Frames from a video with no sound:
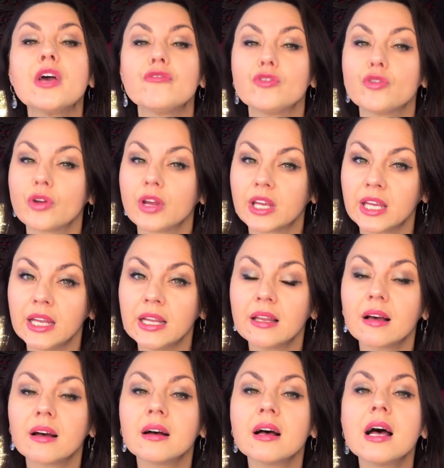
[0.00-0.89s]
if you're a
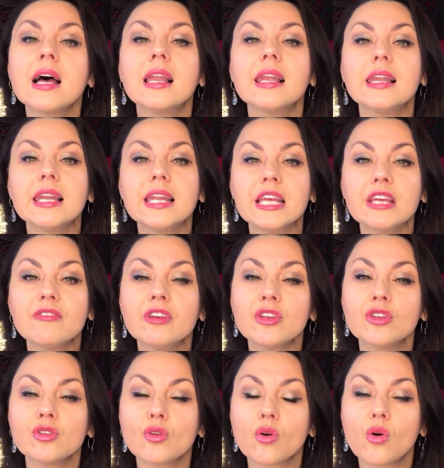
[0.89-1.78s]
healer,
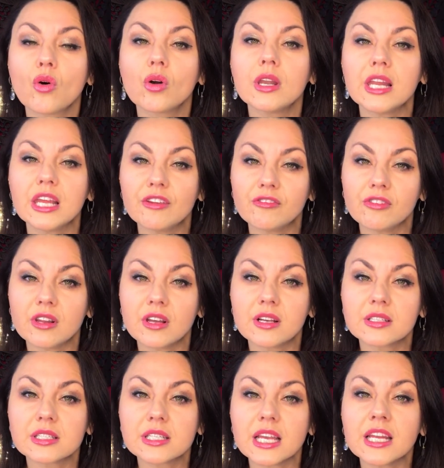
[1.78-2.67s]
leaving your
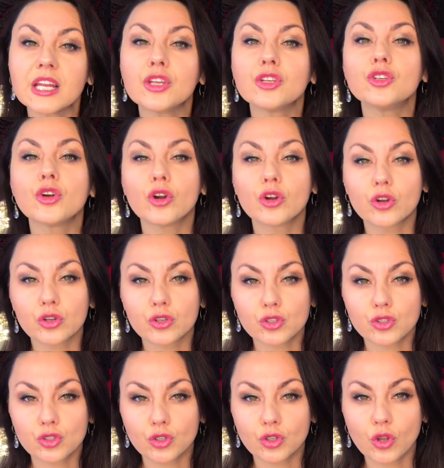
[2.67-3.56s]
leaflets in a yoga
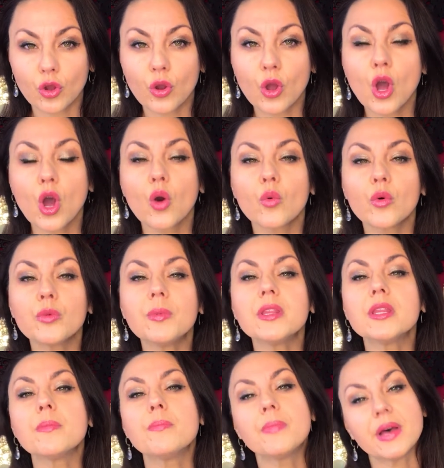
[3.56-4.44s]
studio would
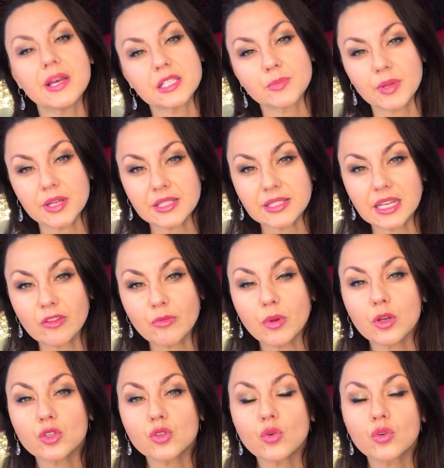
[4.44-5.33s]
be the best place to live
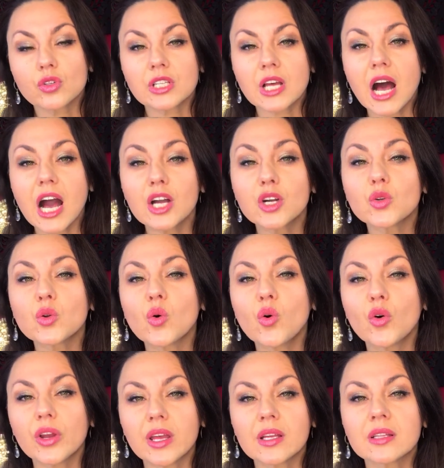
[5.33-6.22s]
because your target
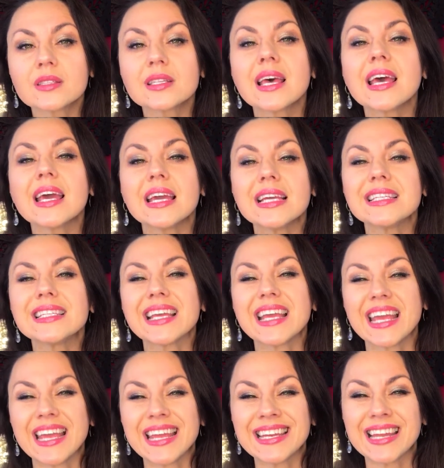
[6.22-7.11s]
audience is
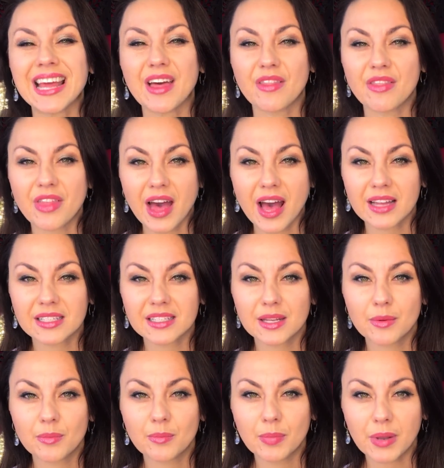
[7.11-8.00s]
in that
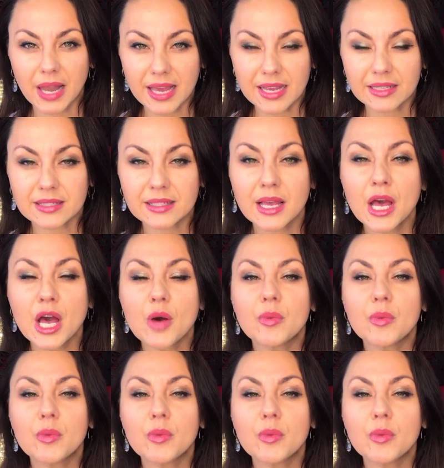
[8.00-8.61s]
place.